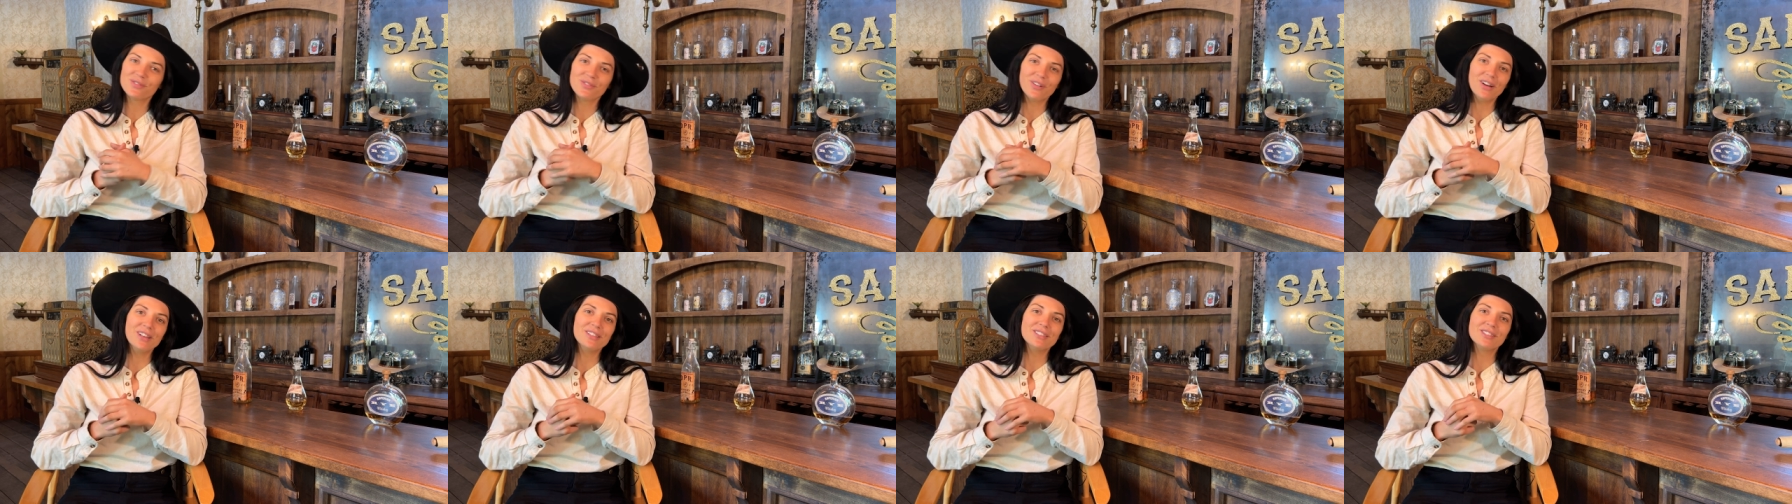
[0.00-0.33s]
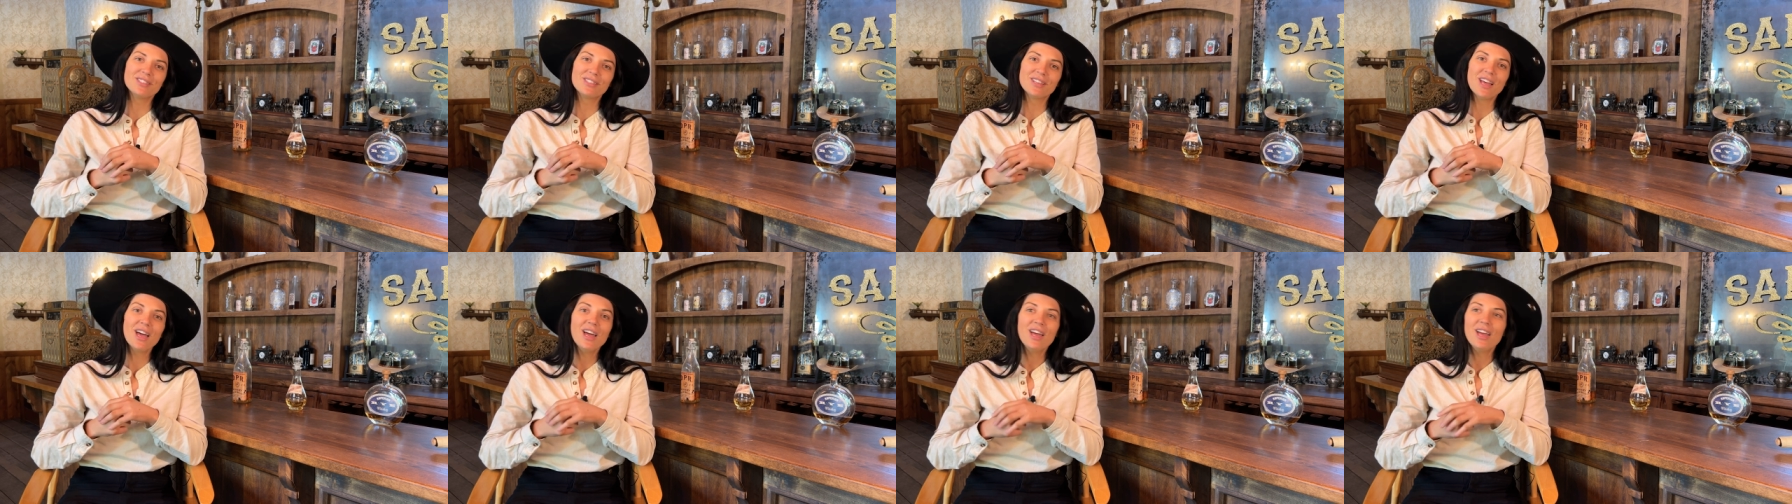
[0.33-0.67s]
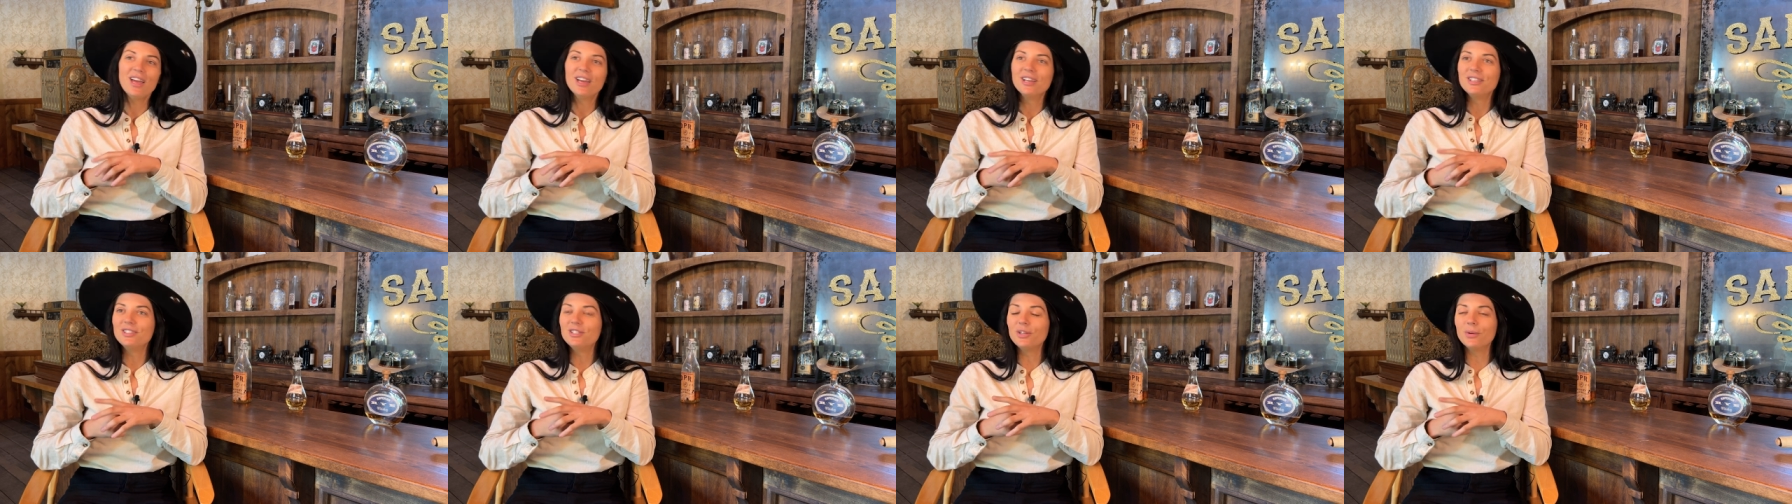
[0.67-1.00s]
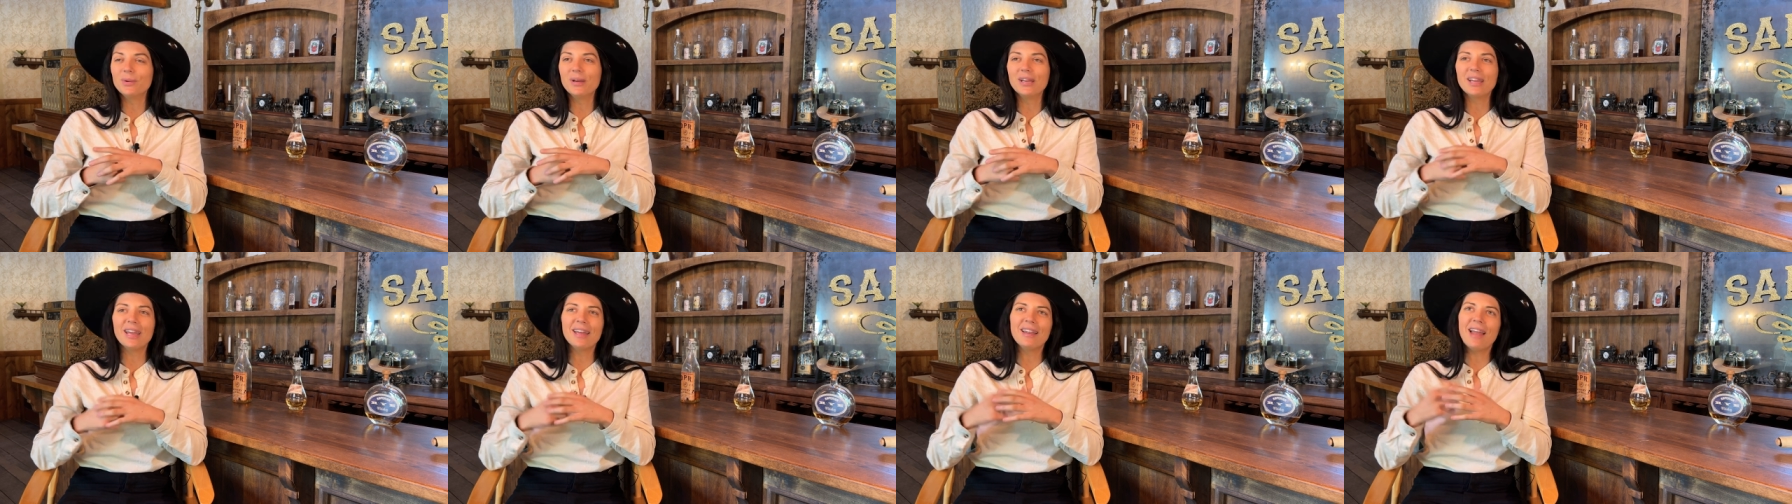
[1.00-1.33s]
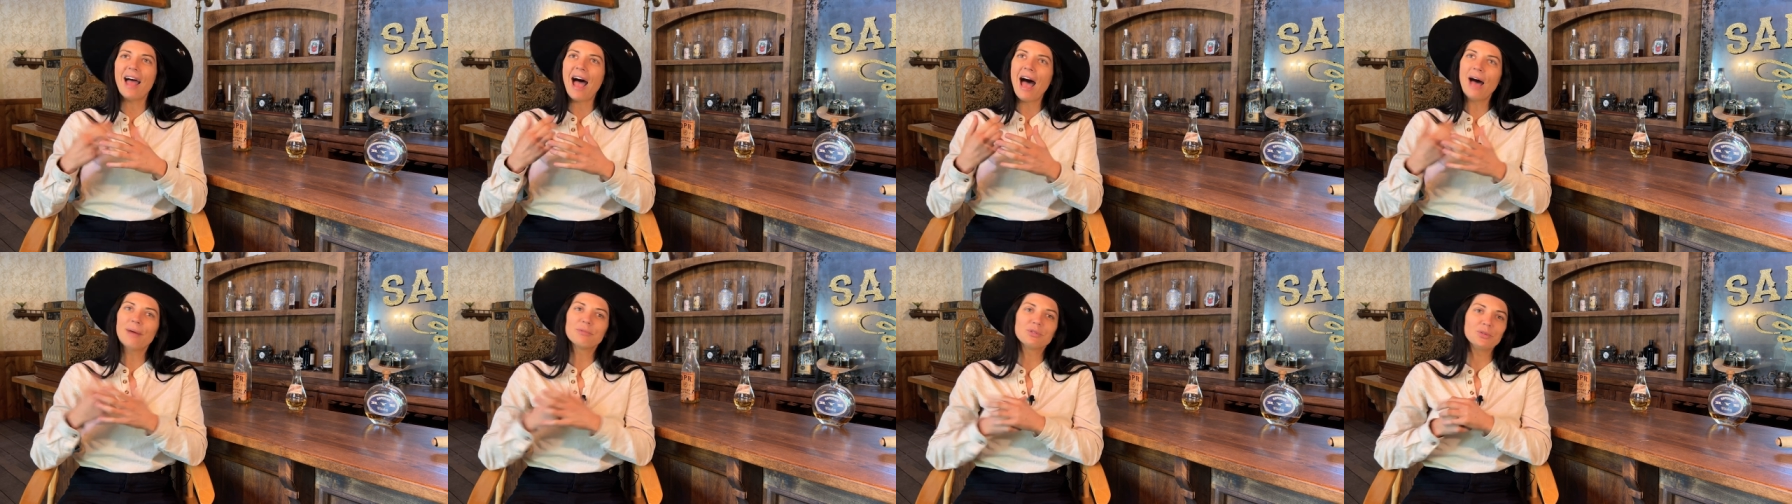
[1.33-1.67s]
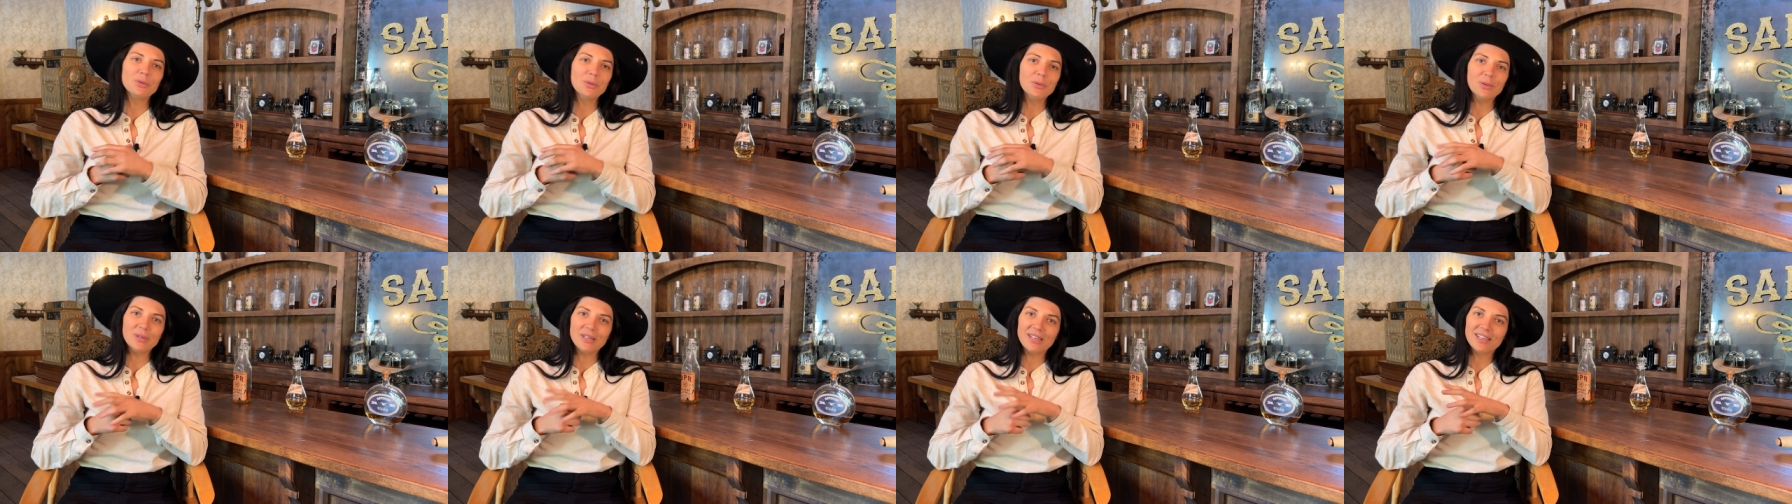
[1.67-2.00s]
friends doing and absolutely